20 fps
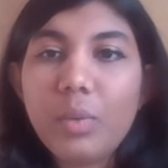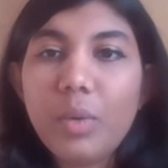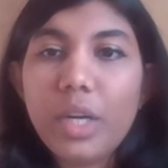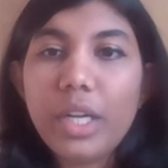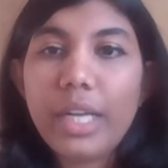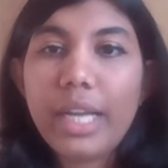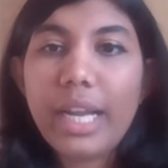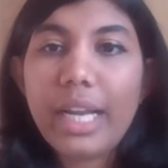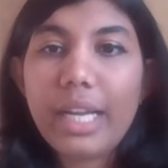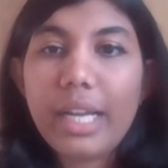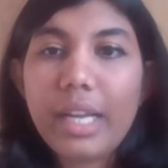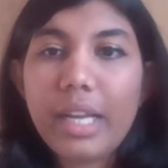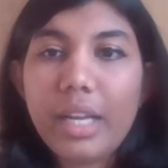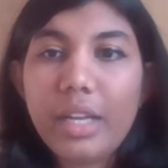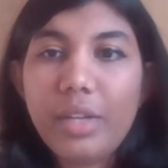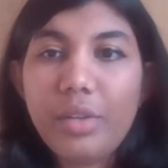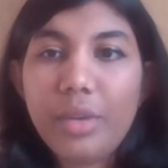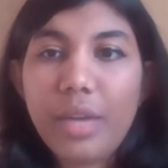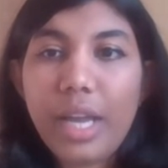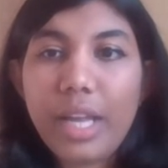what data
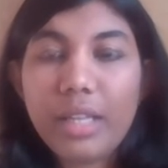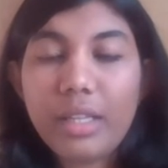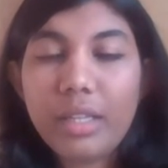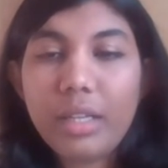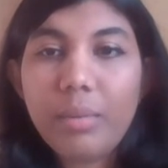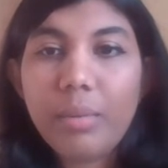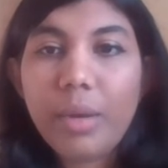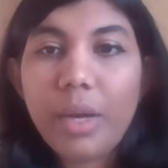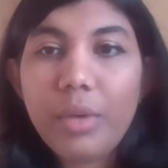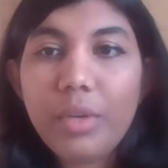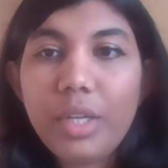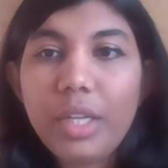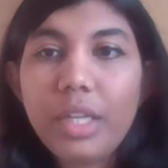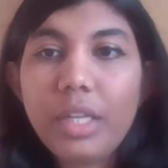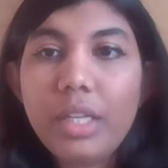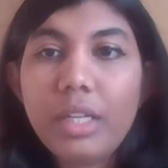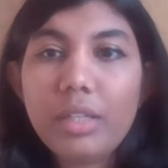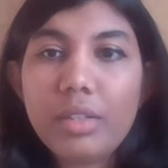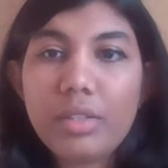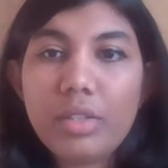can you gather about
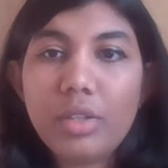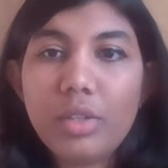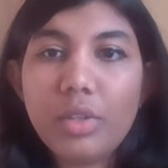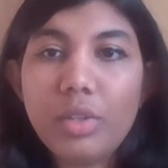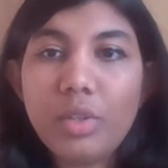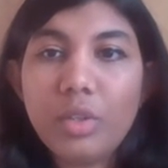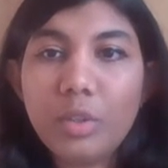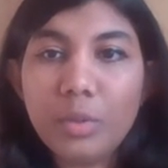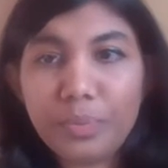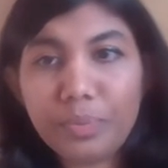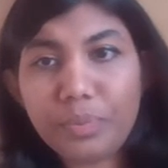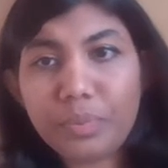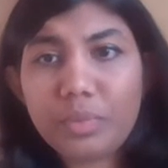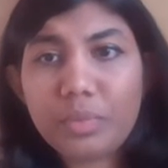it. So